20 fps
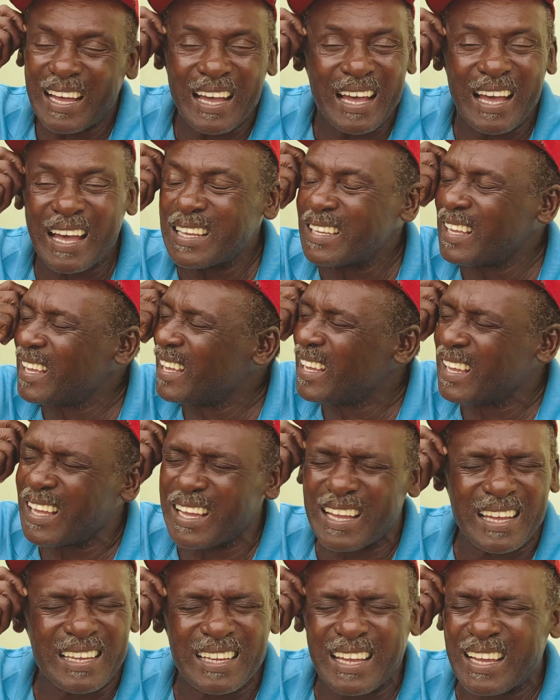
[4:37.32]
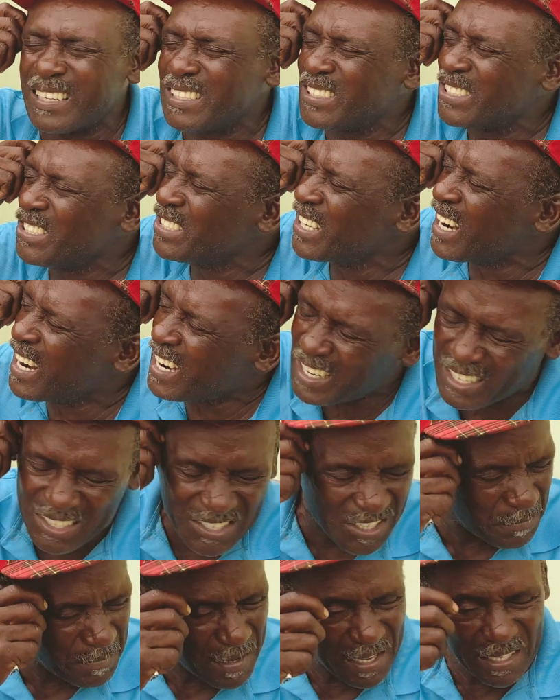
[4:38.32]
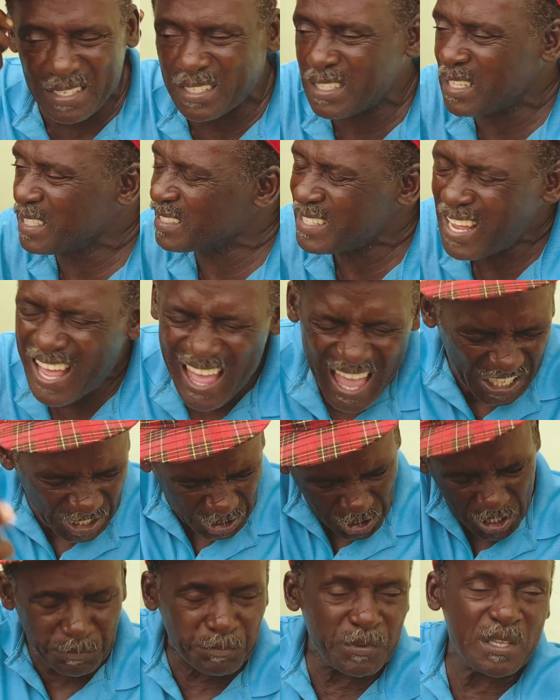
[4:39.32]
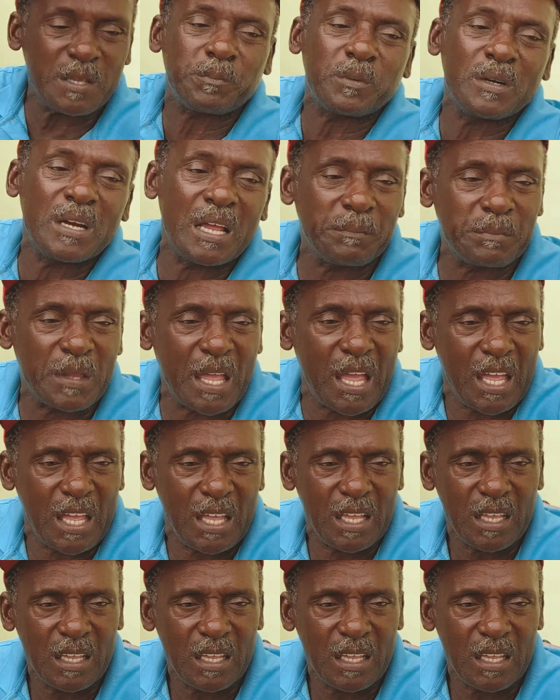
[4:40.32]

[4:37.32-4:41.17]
a drunk for business, dog shit, people them there.